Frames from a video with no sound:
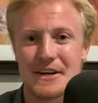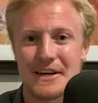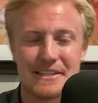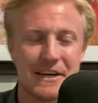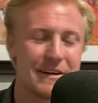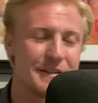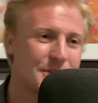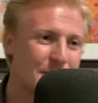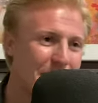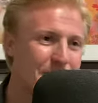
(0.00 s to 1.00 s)
on Donald
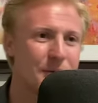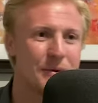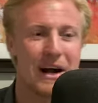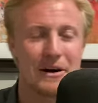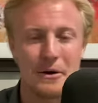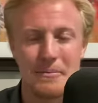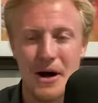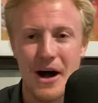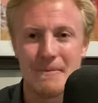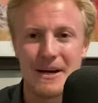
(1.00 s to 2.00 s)
Trump, Barack
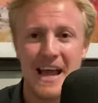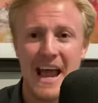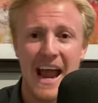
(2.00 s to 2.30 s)
Obama,